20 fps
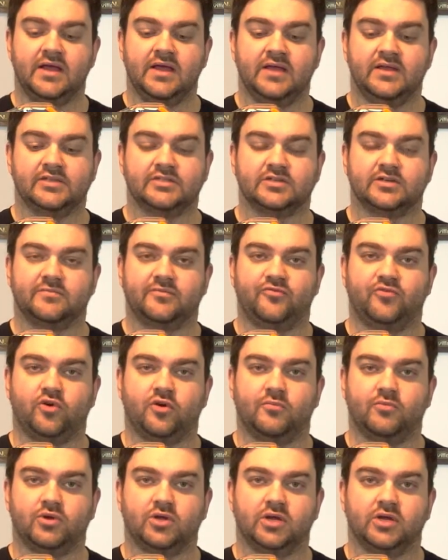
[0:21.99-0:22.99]
is going to
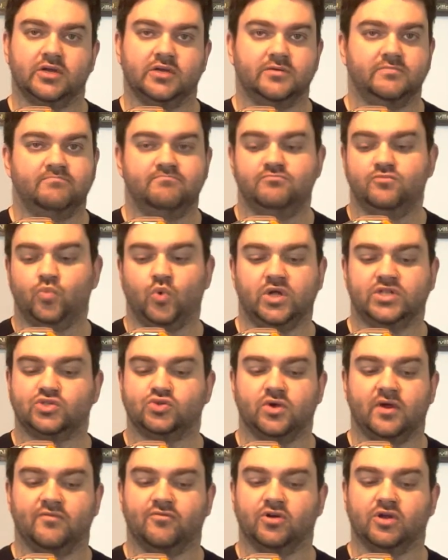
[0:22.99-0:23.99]
perform good
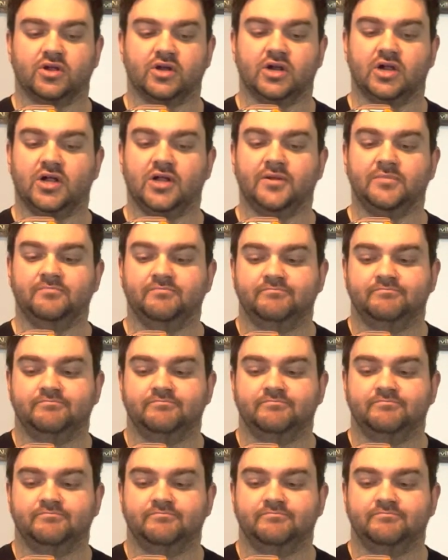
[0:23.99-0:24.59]
whatsoever at all